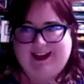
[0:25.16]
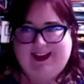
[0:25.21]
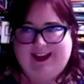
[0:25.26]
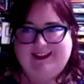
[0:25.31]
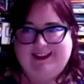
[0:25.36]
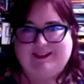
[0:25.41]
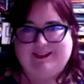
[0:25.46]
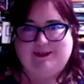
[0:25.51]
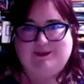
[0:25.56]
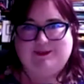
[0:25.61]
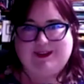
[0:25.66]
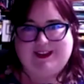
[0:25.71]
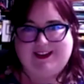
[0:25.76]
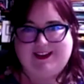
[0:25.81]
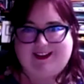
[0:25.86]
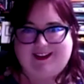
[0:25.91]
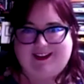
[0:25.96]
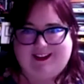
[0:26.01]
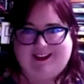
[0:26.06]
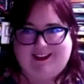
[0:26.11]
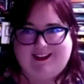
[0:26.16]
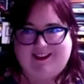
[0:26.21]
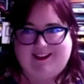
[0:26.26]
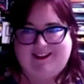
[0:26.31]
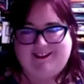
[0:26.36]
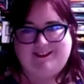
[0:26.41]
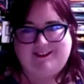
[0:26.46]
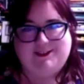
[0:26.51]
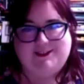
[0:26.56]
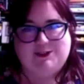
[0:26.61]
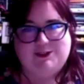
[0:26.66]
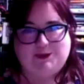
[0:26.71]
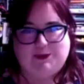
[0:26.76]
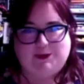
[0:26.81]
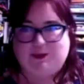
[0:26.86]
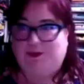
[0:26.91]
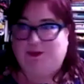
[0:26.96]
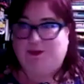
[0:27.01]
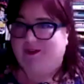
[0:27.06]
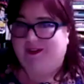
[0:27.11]
So we are here to talk
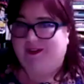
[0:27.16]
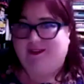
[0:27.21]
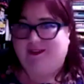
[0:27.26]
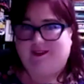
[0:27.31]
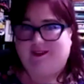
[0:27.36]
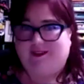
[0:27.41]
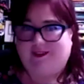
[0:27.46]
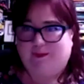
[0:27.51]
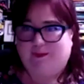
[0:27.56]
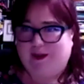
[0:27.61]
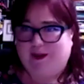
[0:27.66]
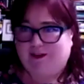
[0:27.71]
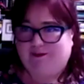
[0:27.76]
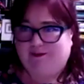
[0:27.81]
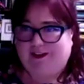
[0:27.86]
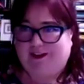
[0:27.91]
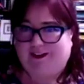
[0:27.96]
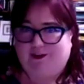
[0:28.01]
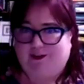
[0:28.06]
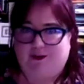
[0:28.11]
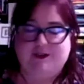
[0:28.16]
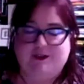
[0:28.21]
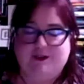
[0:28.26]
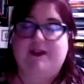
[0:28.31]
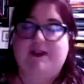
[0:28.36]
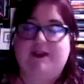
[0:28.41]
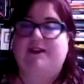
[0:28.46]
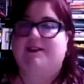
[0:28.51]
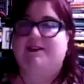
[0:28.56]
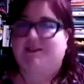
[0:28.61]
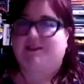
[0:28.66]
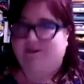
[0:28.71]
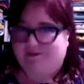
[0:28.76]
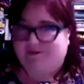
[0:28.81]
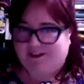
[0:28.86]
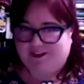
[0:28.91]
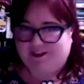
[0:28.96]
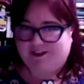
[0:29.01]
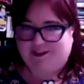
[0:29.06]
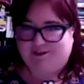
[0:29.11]
all things SpecFic, or speculative
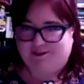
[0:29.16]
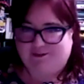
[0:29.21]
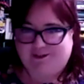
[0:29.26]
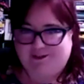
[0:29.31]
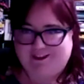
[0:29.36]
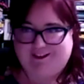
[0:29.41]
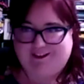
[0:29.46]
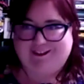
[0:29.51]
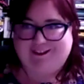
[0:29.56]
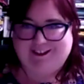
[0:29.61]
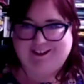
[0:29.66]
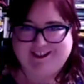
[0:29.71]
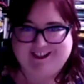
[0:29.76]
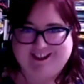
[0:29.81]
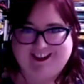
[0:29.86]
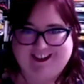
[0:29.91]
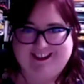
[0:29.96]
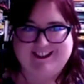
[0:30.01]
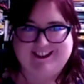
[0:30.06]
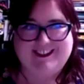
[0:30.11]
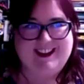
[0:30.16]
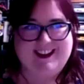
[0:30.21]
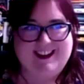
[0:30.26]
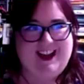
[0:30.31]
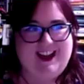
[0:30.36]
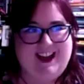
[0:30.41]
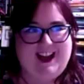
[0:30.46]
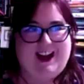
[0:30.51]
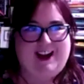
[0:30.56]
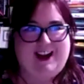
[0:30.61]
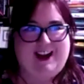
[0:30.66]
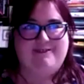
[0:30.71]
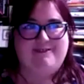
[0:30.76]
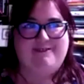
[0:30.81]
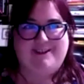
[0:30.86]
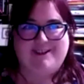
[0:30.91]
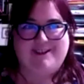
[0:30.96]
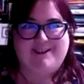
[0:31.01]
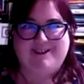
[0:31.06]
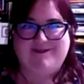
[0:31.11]
fiction for the uninitiated.
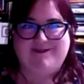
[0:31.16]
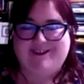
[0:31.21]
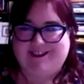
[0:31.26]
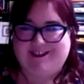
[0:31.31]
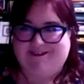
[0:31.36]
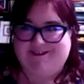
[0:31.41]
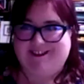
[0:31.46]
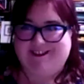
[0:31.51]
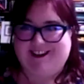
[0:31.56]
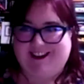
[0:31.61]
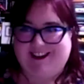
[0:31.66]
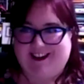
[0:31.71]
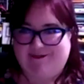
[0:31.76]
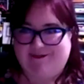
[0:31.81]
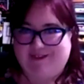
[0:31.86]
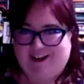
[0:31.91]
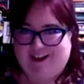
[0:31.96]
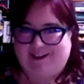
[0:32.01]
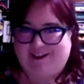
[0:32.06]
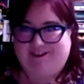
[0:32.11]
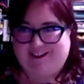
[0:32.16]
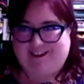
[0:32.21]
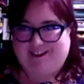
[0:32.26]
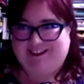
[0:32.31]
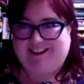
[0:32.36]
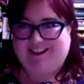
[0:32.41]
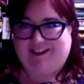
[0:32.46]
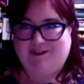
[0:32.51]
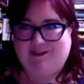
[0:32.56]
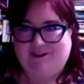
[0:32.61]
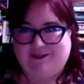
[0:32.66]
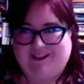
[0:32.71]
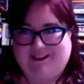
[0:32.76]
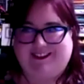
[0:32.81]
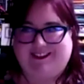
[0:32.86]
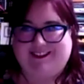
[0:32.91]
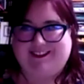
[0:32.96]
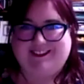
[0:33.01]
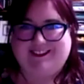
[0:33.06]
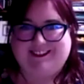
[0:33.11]
Welcome Tiffani and Val, glad to have you with us.